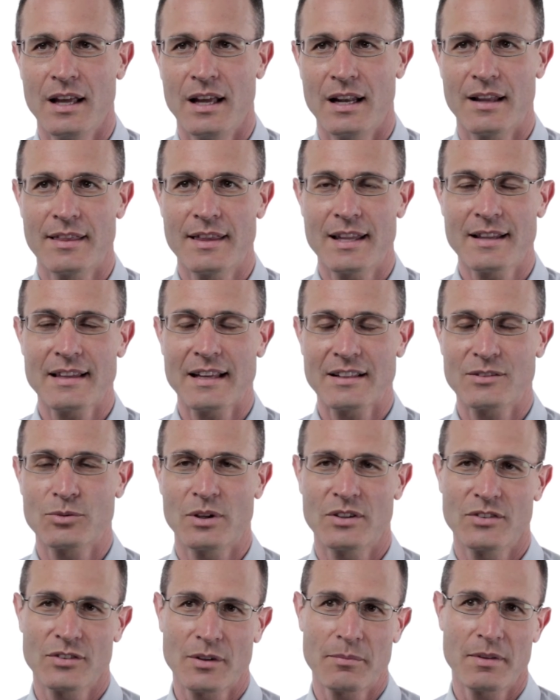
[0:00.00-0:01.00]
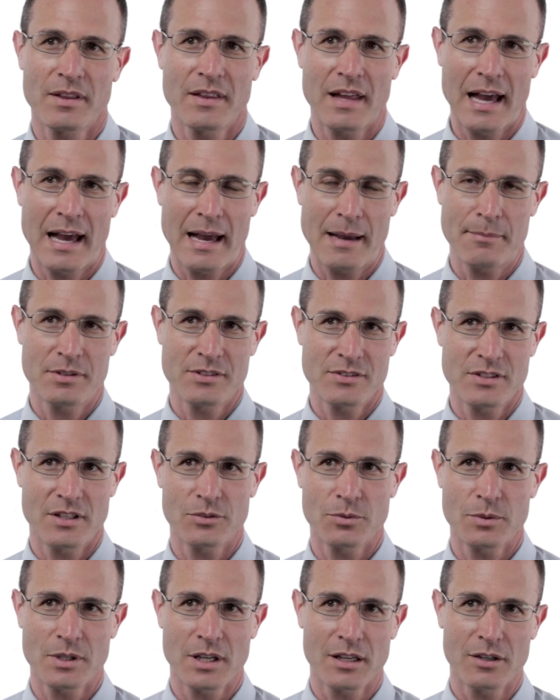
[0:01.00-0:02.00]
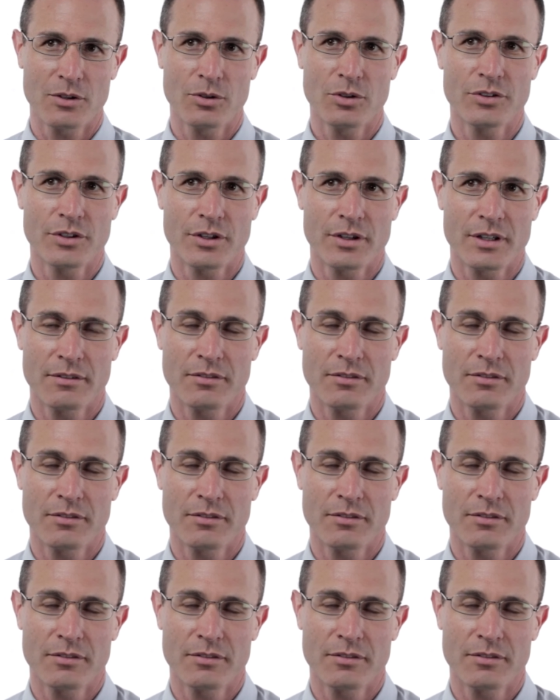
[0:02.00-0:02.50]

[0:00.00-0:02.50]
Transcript: And I think that's what, something that happens as we get older.